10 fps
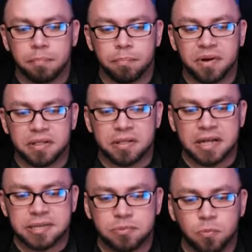But
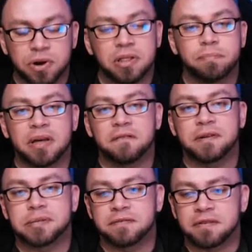that's one of the
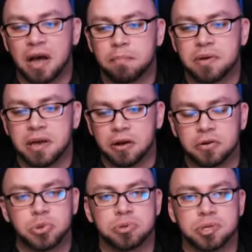benefits of not being
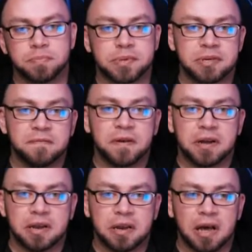ultra
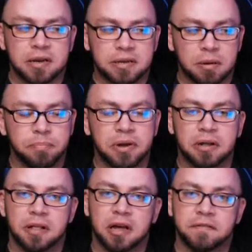specific and not dumping
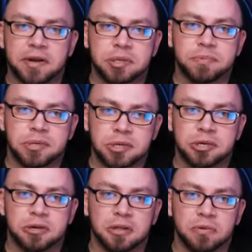a lot of
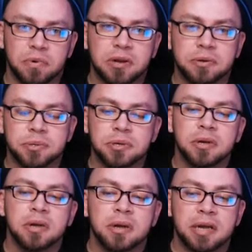exposition on the readers,
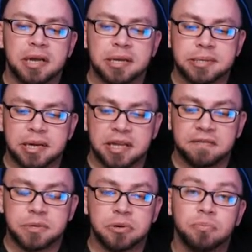is it
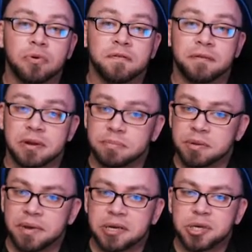gives you more freedom
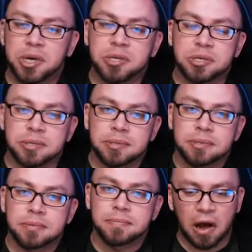to make
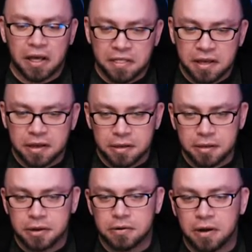changes. Now, I think,
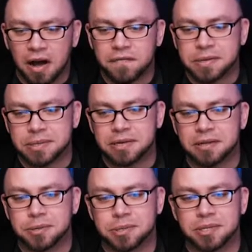you know, obviously
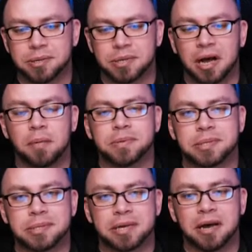there's an
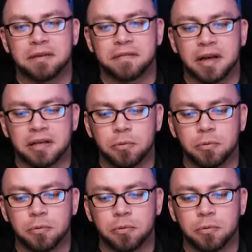opposite side of that.